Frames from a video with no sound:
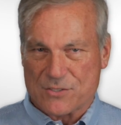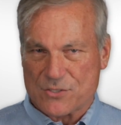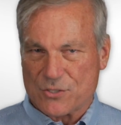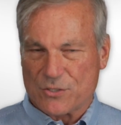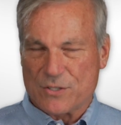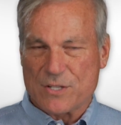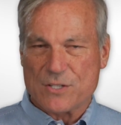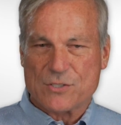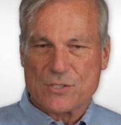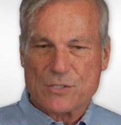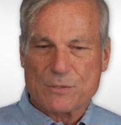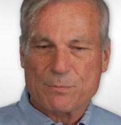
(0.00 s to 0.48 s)
So
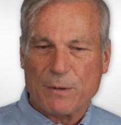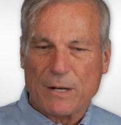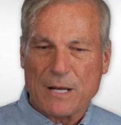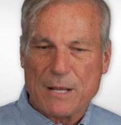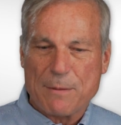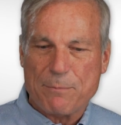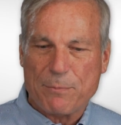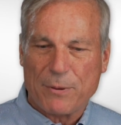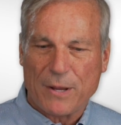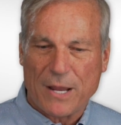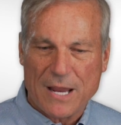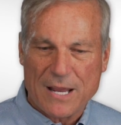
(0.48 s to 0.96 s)
this is money
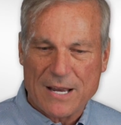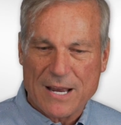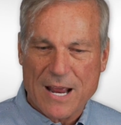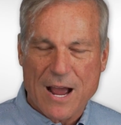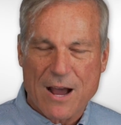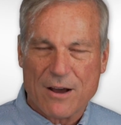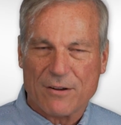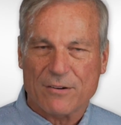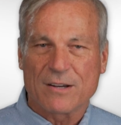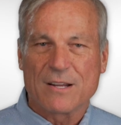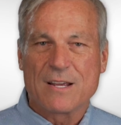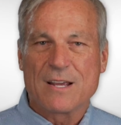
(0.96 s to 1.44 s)
paid
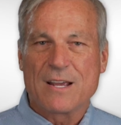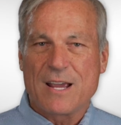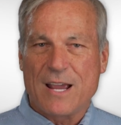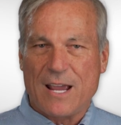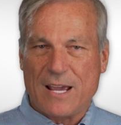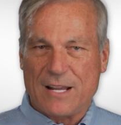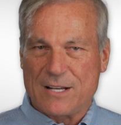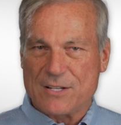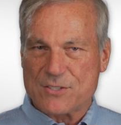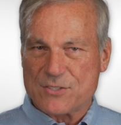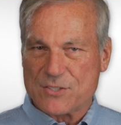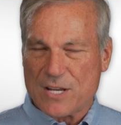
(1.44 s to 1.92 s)
out,
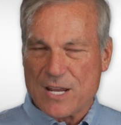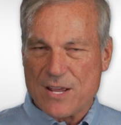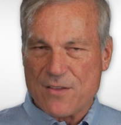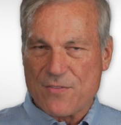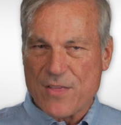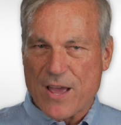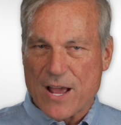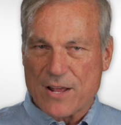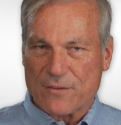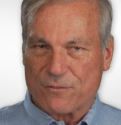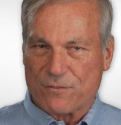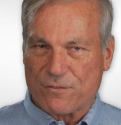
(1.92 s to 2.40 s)
and it's in
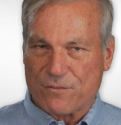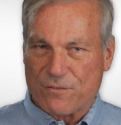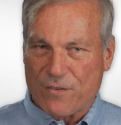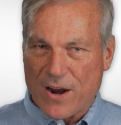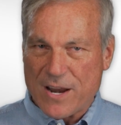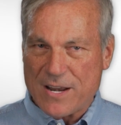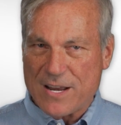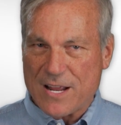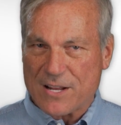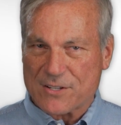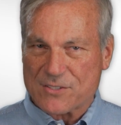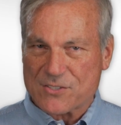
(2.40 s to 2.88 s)
that
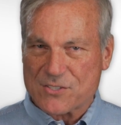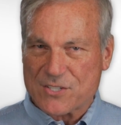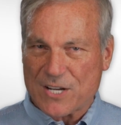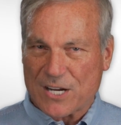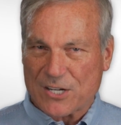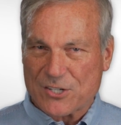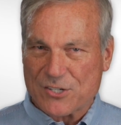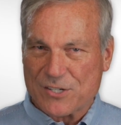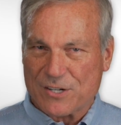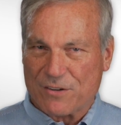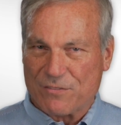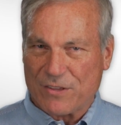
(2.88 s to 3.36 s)
finance
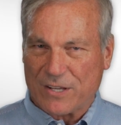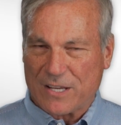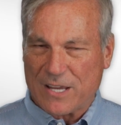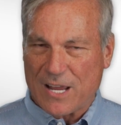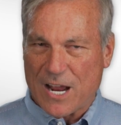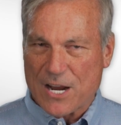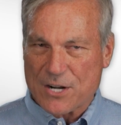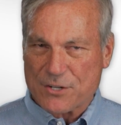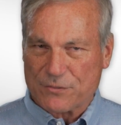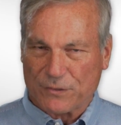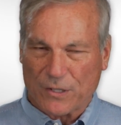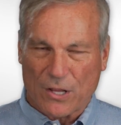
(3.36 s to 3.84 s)
section of the
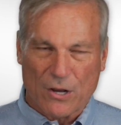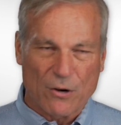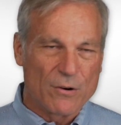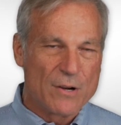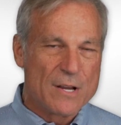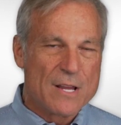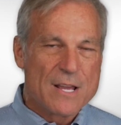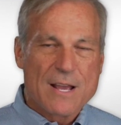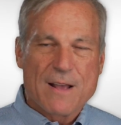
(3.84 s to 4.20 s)
cash flow.